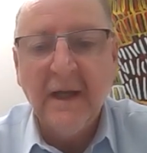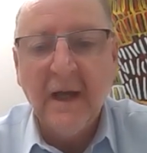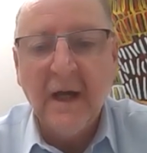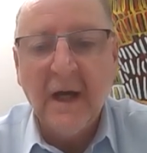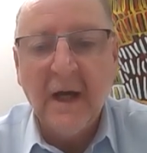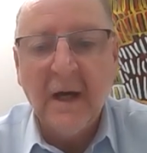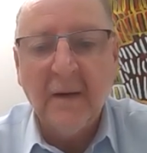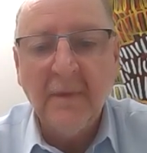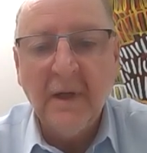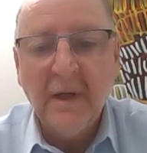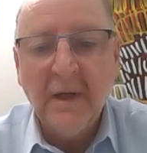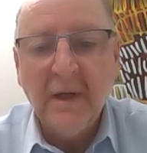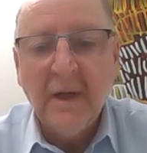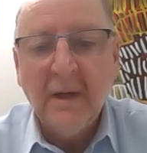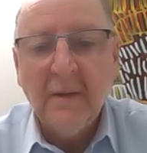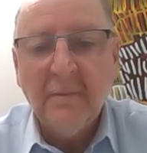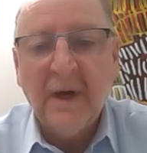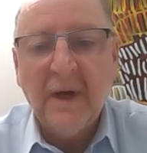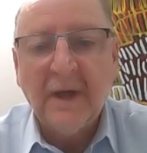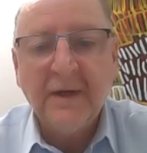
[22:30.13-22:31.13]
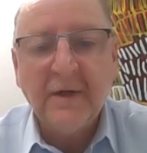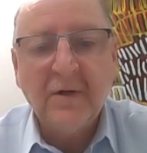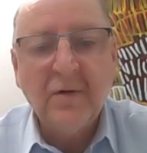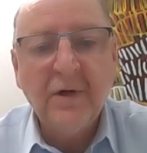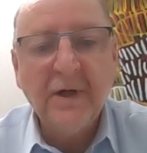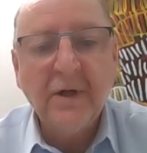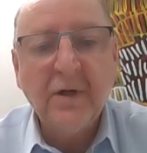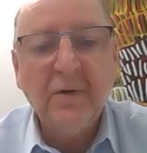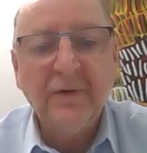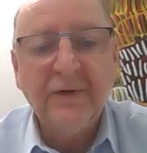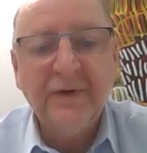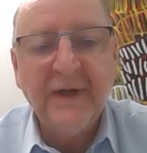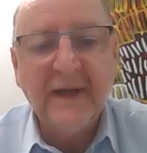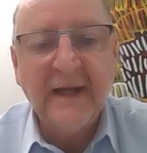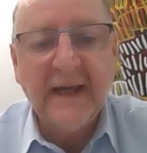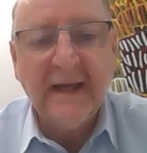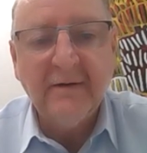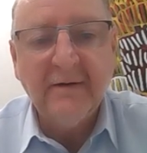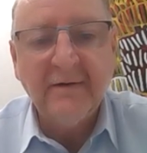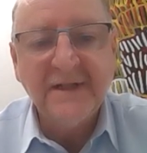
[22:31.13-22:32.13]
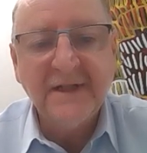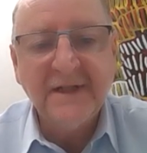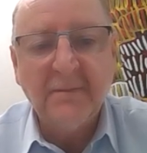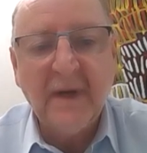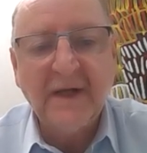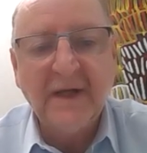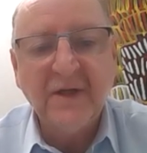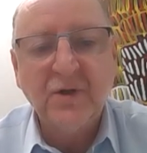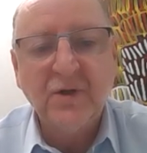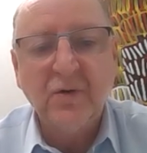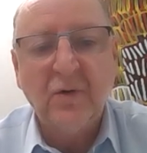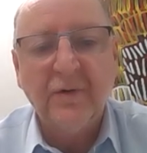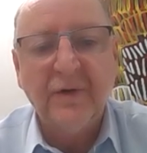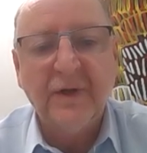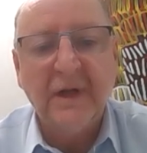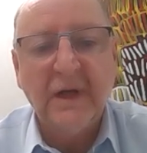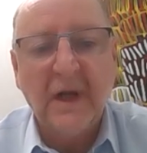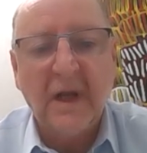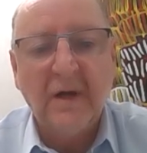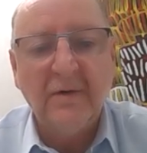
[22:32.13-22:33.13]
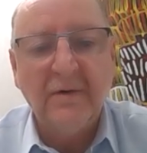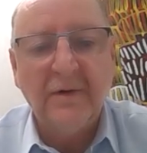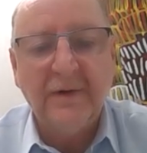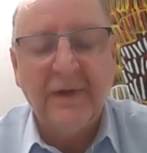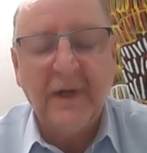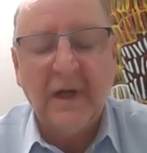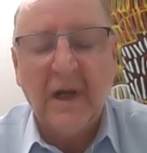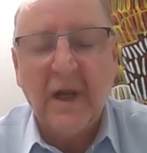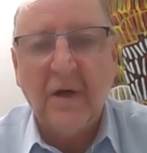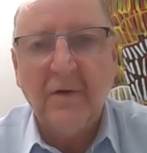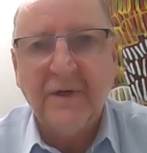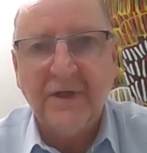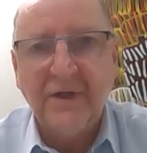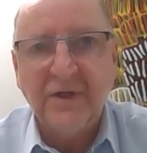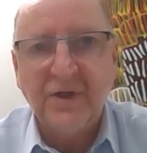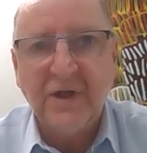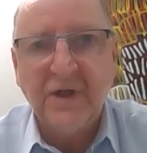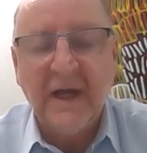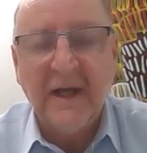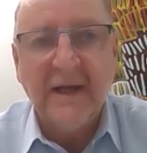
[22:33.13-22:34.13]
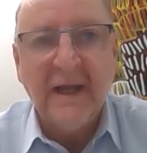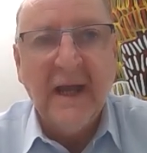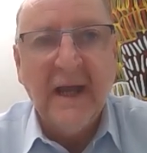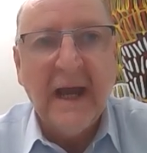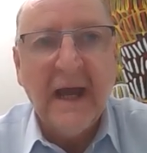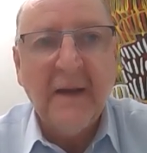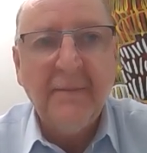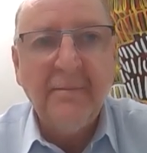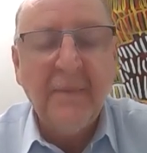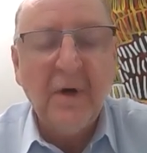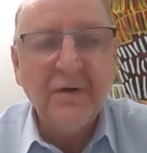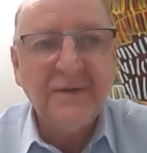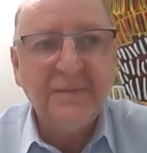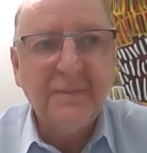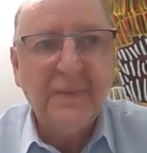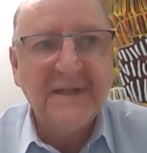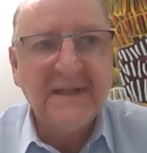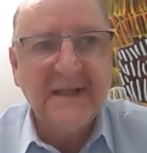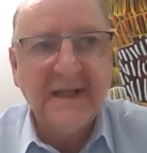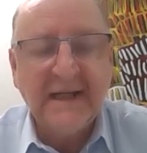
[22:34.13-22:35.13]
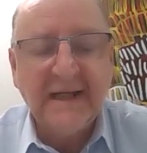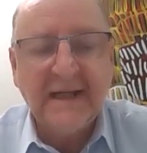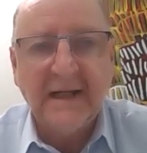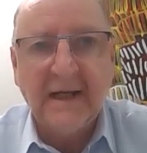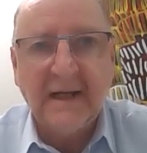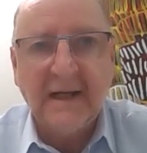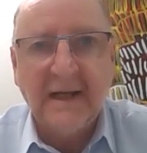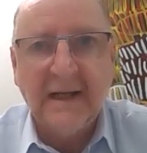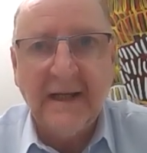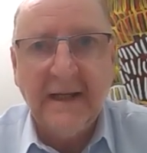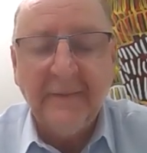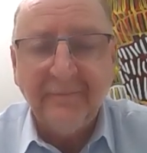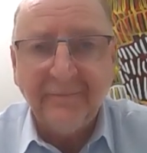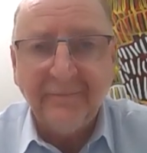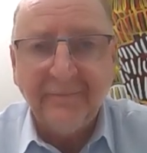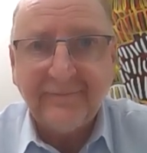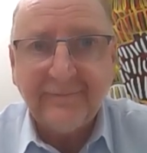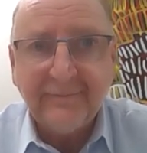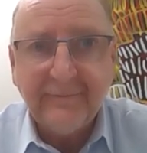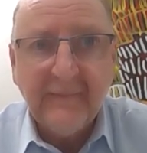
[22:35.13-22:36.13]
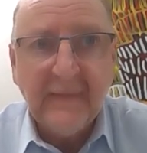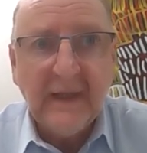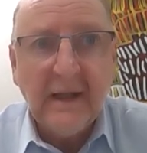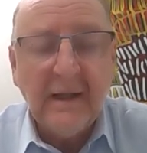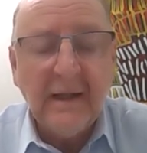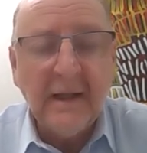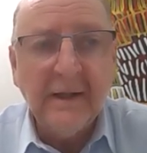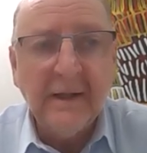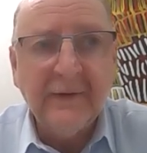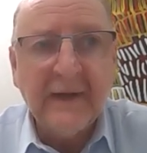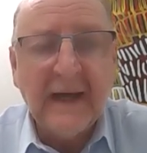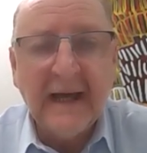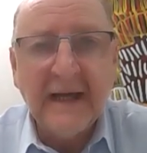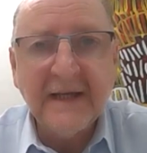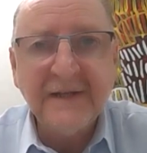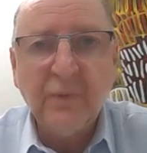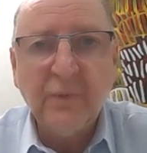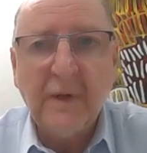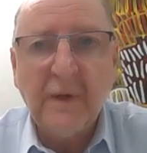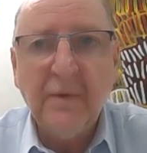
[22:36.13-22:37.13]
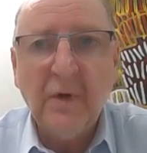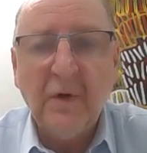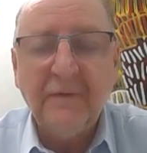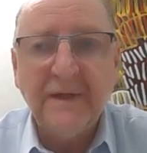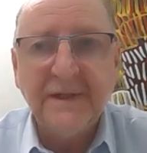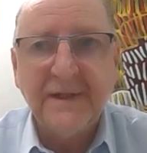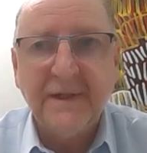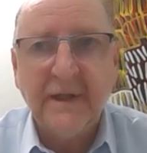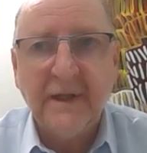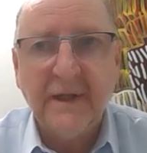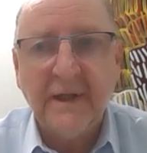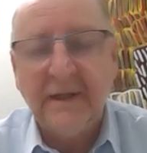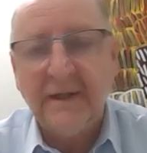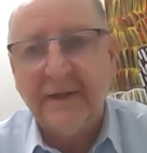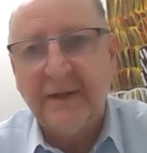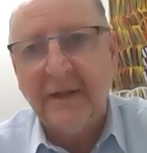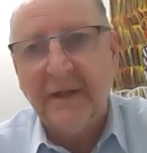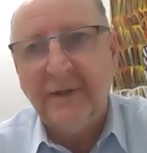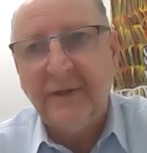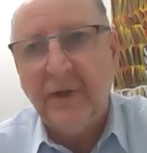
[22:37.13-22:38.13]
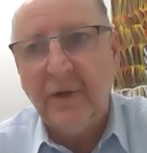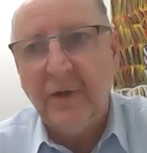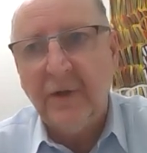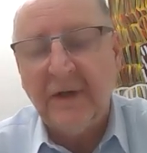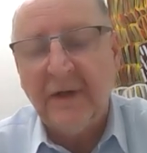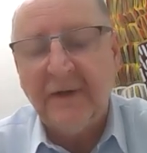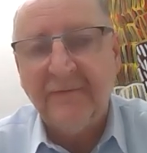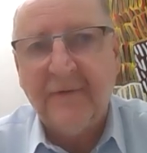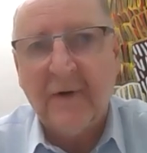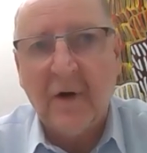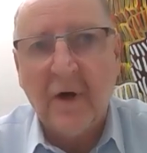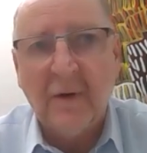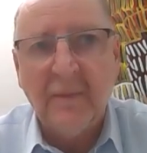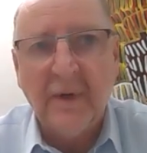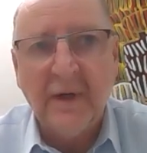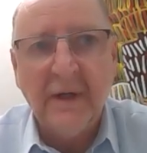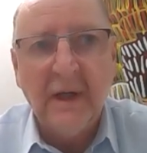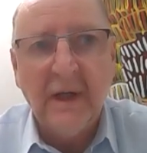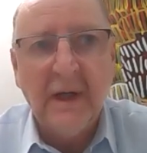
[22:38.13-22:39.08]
But the critical thing here is to make sure that the load is shared. And most particularly, that as we move into the new environment,